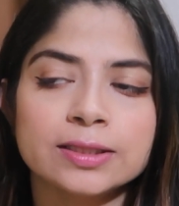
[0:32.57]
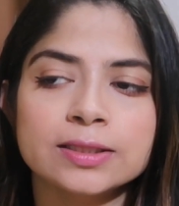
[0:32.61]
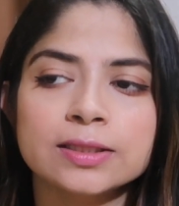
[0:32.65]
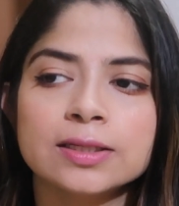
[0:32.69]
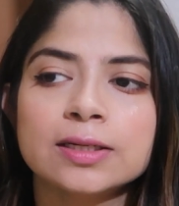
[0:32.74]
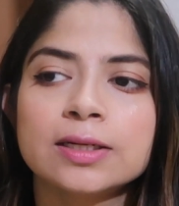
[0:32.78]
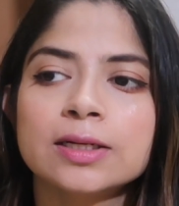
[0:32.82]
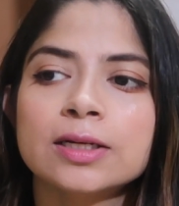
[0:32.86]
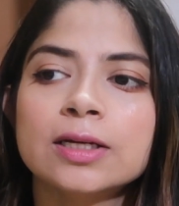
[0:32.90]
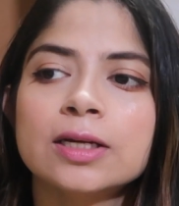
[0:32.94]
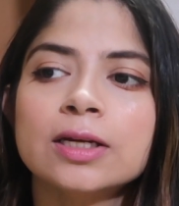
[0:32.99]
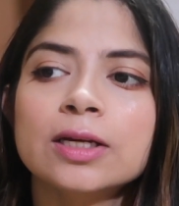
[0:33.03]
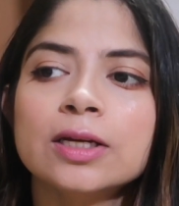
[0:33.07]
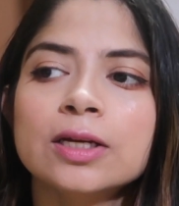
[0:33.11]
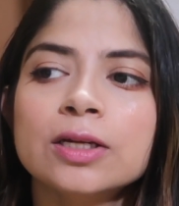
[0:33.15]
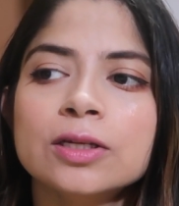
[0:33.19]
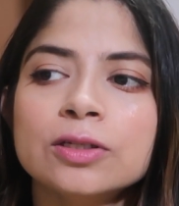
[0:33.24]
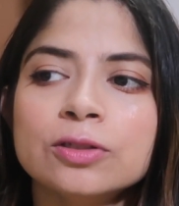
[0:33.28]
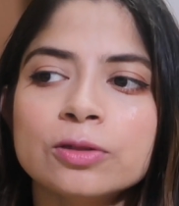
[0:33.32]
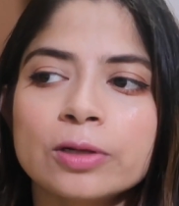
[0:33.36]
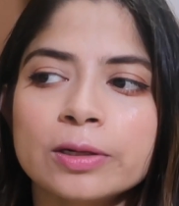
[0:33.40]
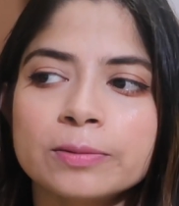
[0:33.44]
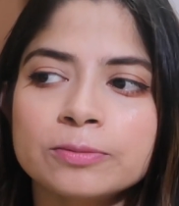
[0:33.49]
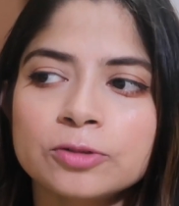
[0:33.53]

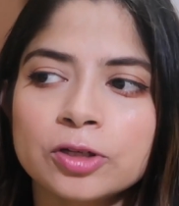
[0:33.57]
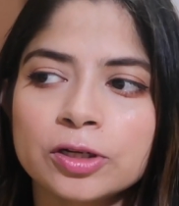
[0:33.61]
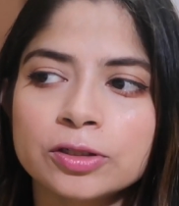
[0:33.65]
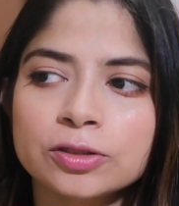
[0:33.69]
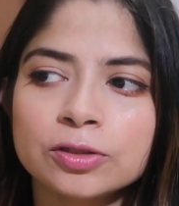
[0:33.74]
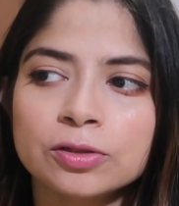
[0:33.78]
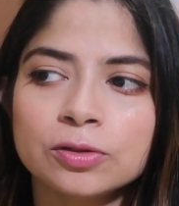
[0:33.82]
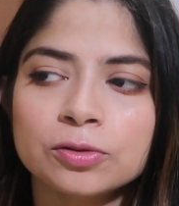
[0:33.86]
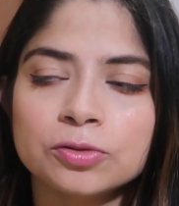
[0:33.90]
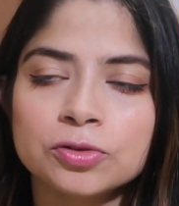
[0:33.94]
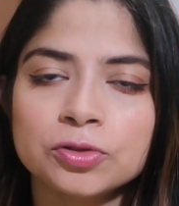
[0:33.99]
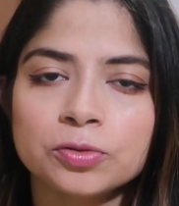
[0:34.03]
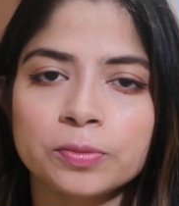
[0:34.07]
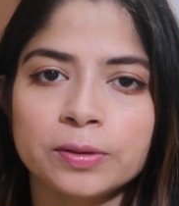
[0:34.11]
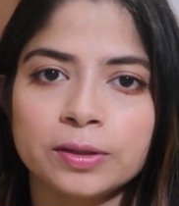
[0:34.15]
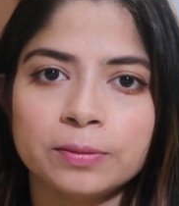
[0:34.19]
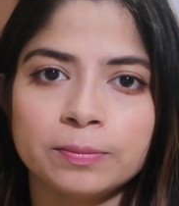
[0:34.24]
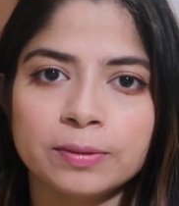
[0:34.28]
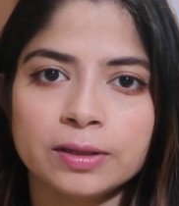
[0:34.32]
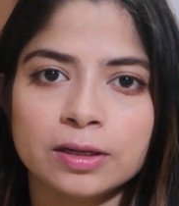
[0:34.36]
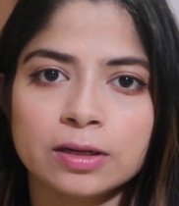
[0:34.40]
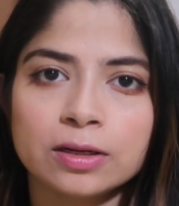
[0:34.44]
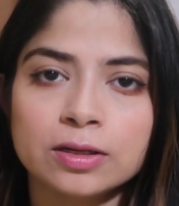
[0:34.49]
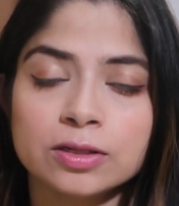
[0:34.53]
So I'm trying to lose
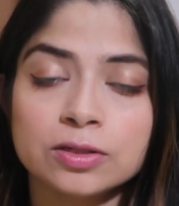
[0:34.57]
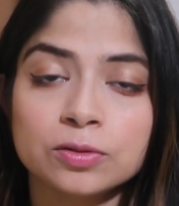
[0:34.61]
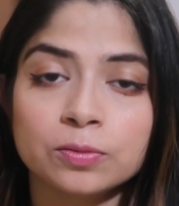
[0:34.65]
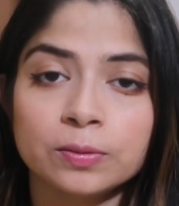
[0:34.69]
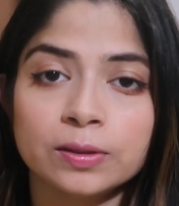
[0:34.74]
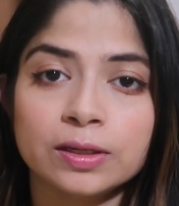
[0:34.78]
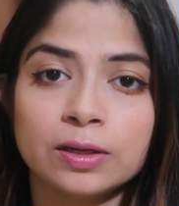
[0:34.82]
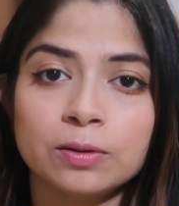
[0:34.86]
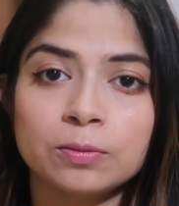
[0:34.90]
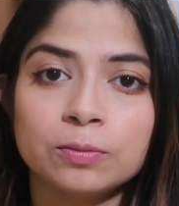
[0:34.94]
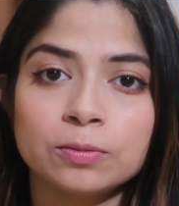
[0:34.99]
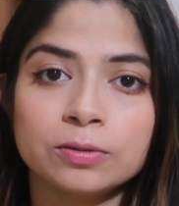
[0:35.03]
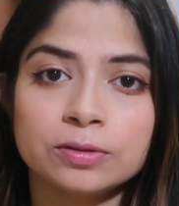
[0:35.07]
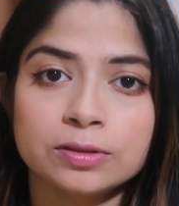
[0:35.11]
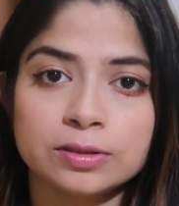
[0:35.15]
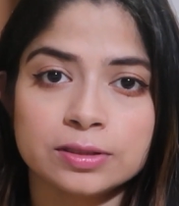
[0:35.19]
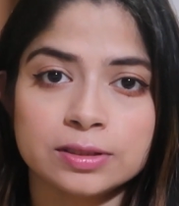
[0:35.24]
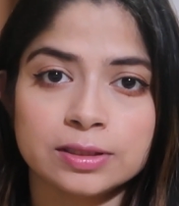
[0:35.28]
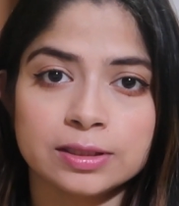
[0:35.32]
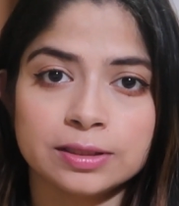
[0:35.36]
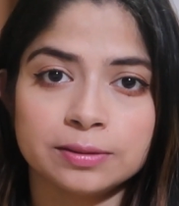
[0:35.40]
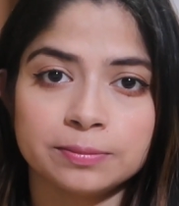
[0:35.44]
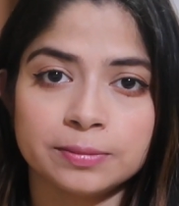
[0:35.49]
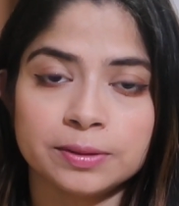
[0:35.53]
weight because when I
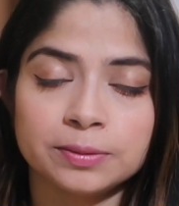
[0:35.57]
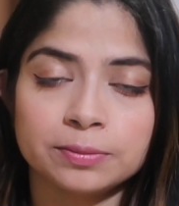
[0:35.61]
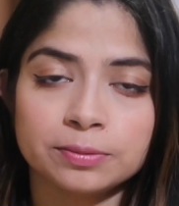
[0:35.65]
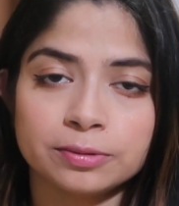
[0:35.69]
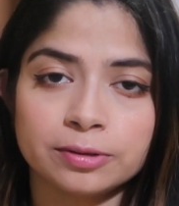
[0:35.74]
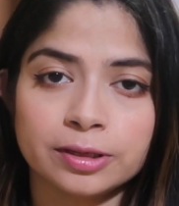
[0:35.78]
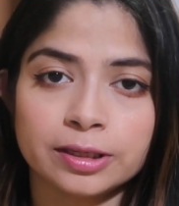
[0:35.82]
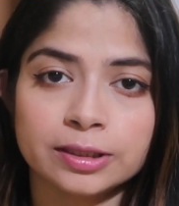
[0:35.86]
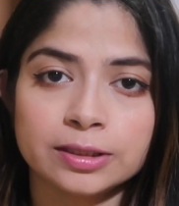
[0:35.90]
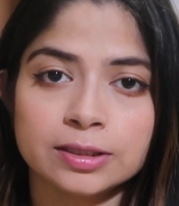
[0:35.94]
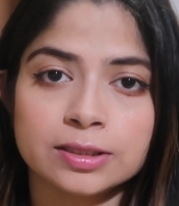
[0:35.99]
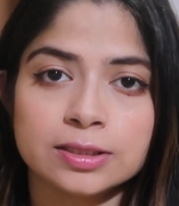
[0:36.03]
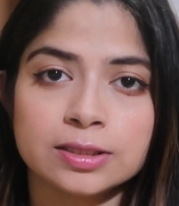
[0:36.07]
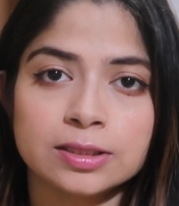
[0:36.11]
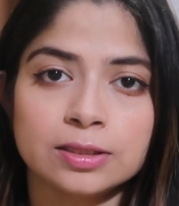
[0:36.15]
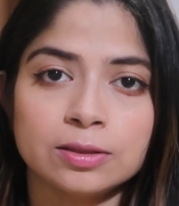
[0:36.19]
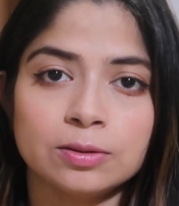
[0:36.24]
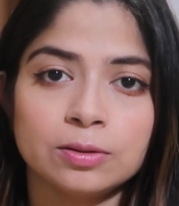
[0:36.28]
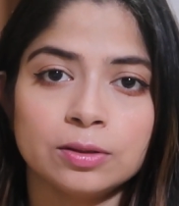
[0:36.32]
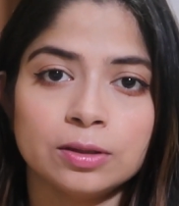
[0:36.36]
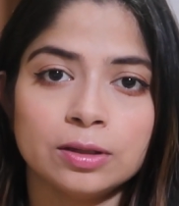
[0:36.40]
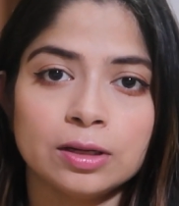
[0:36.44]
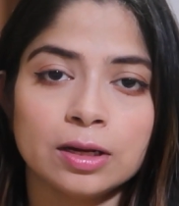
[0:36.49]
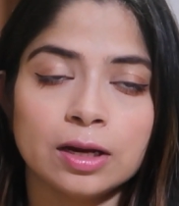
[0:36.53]
was in my
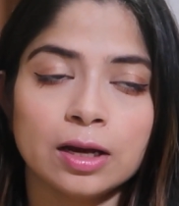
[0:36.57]
pregnancy,